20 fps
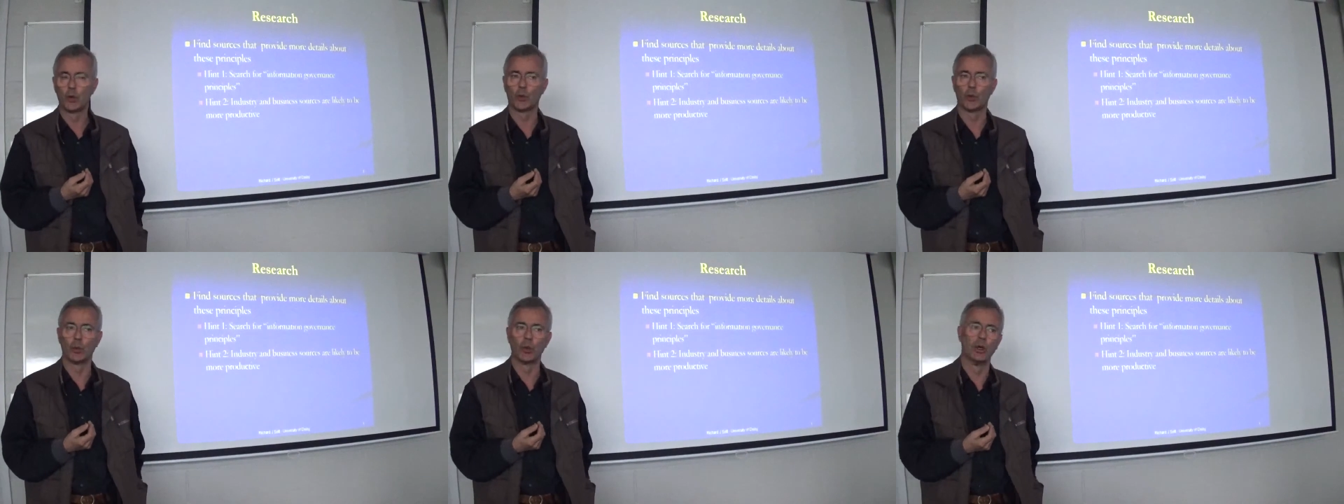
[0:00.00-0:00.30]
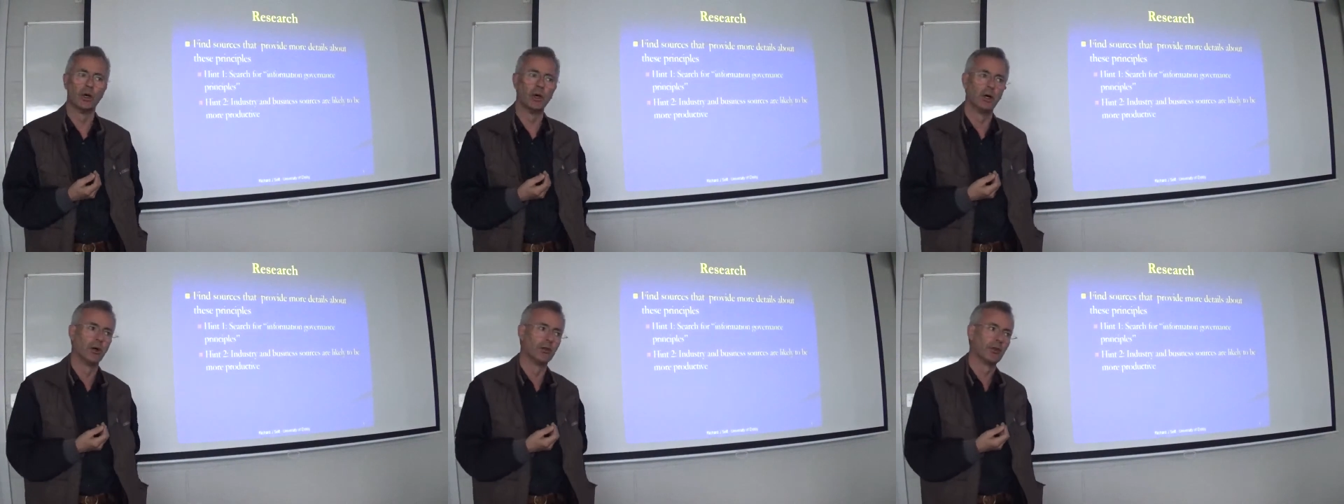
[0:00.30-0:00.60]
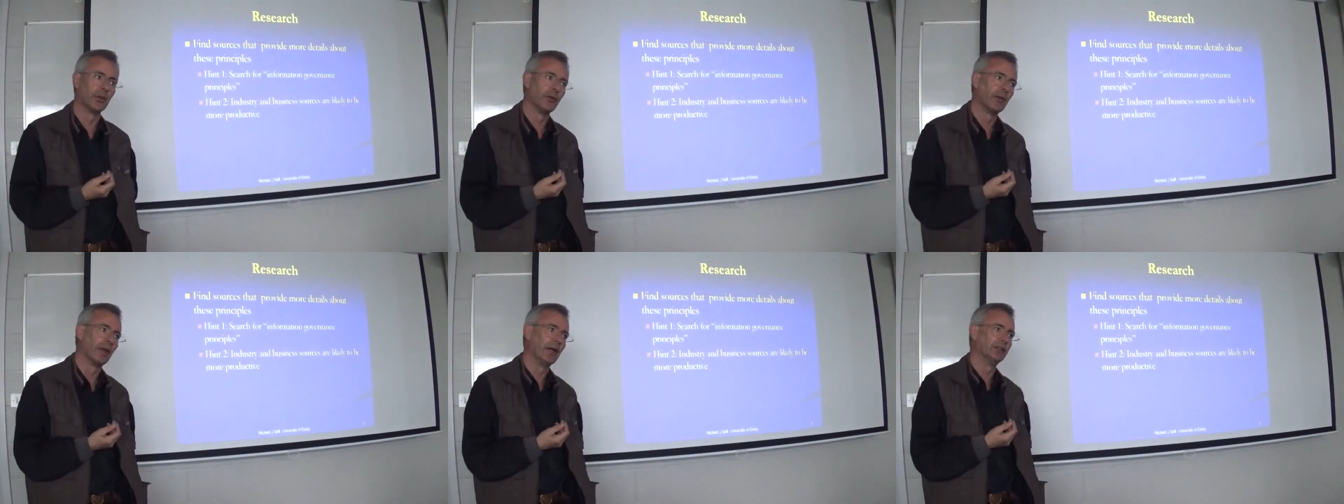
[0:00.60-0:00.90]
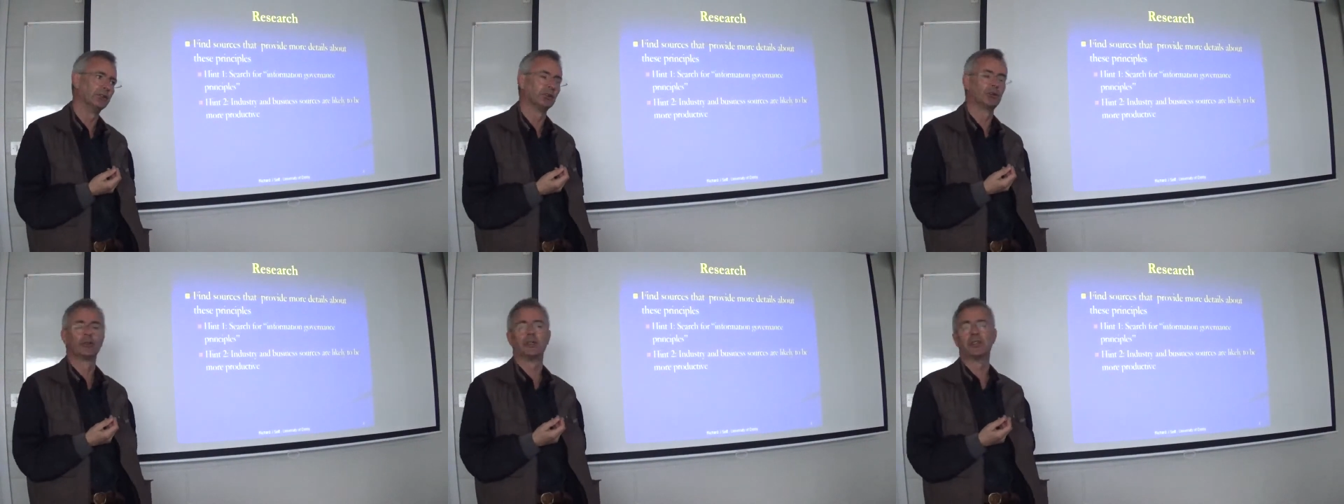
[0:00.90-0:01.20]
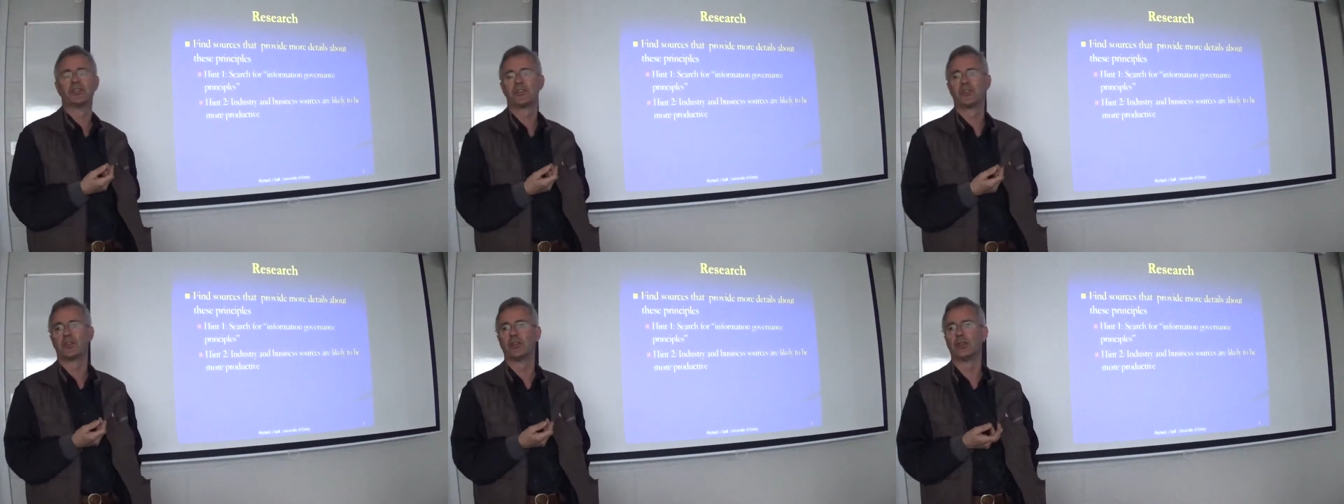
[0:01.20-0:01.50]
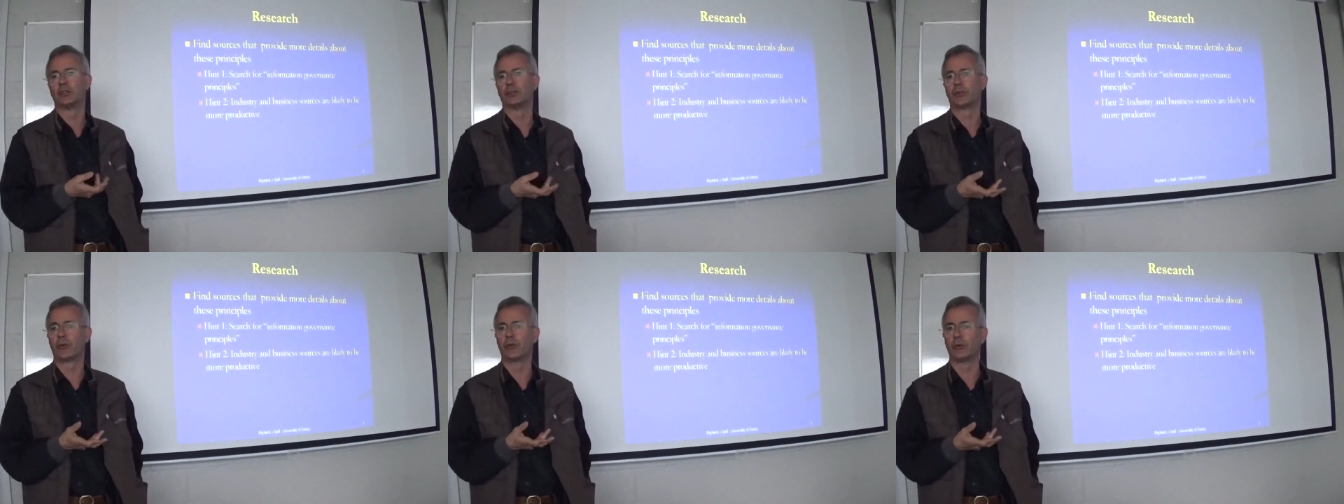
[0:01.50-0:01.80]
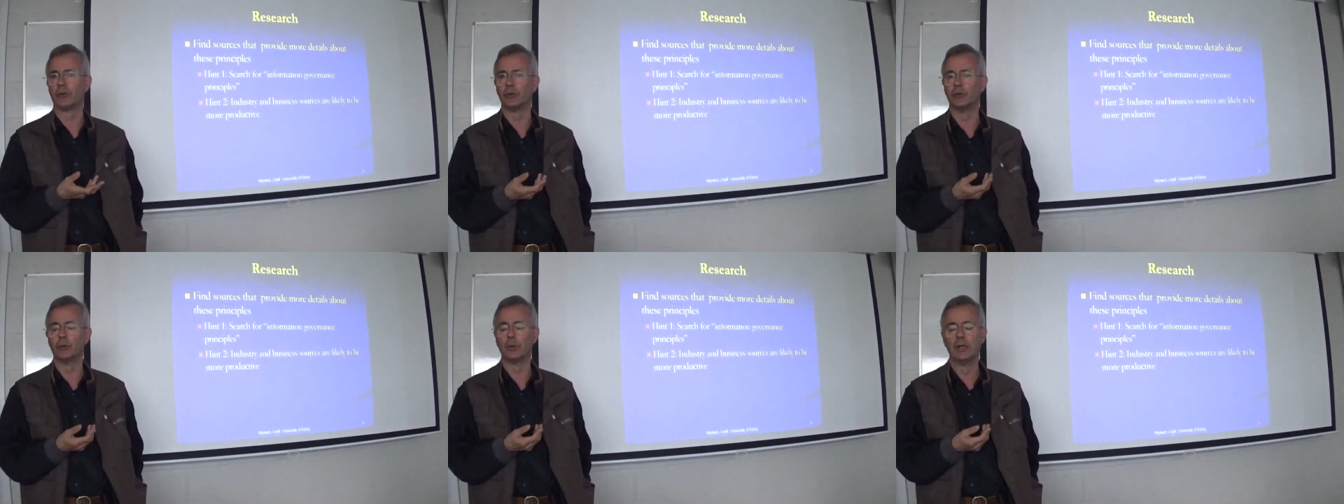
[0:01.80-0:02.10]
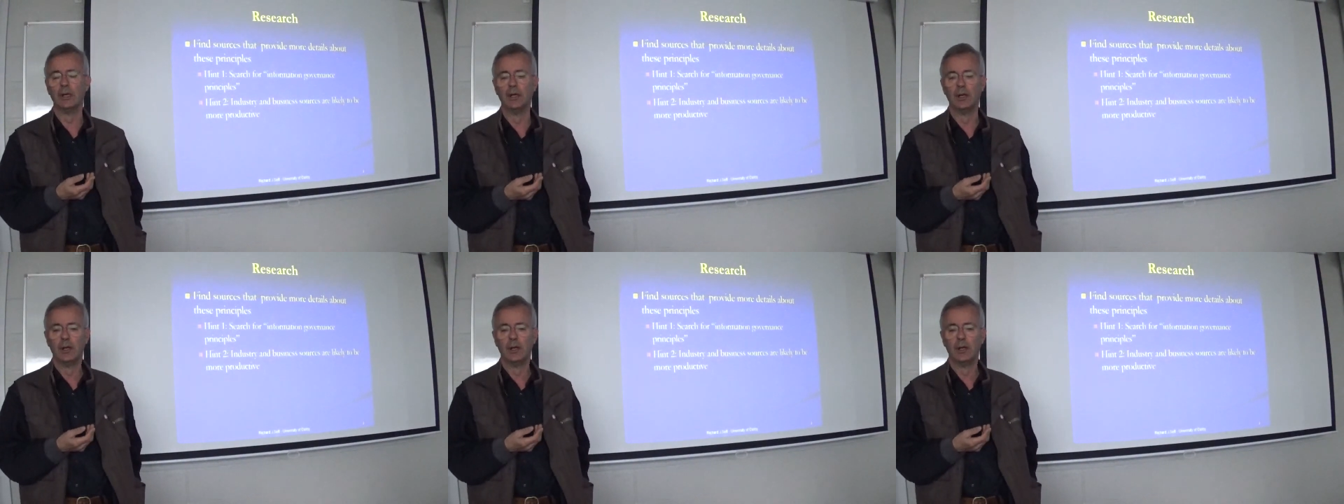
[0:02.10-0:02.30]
rather than trying to search through